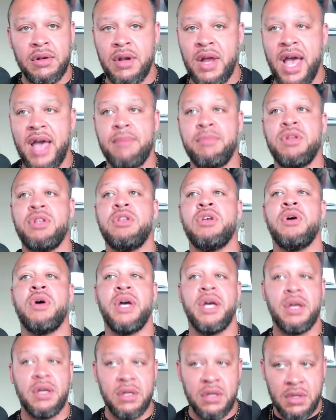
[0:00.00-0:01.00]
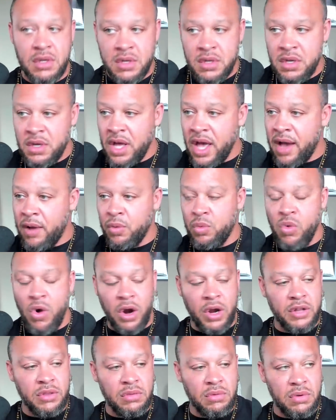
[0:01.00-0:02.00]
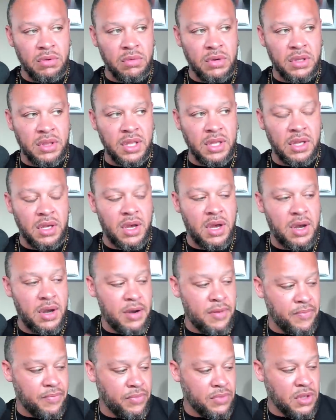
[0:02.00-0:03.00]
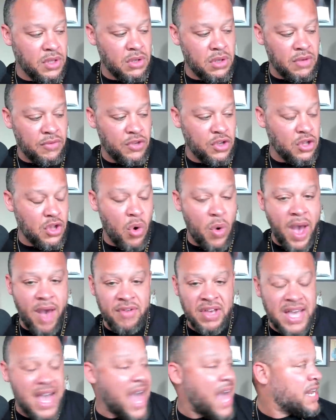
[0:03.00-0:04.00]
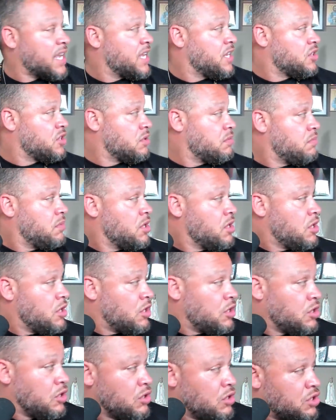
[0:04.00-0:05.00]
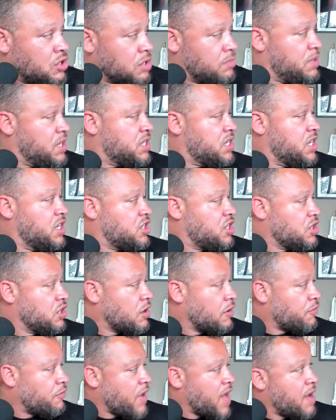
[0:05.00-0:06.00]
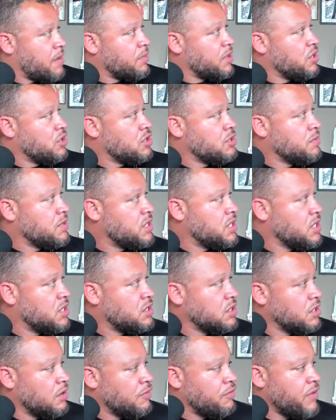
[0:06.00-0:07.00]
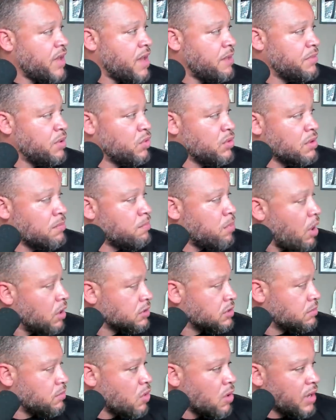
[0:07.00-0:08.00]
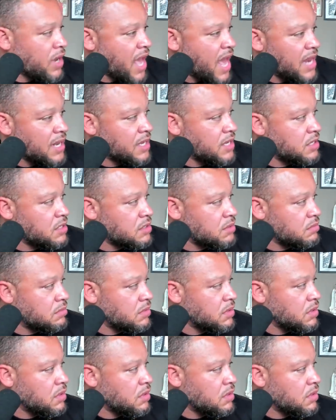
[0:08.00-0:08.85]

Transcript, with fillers: I had been doing, I working through with the, uh, if you don't have a catechism, you should be teaching your family. You should be teaching your family with a Baltimore Catechism.